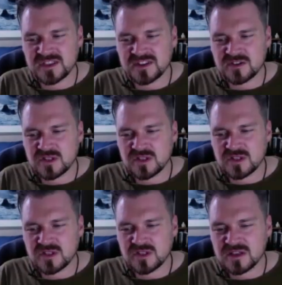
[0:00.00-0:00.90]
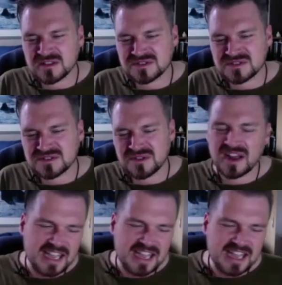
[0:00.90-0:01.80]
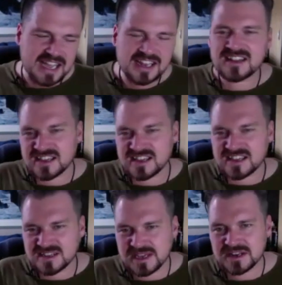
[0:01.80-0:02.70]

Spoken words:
like, and I get it, like it's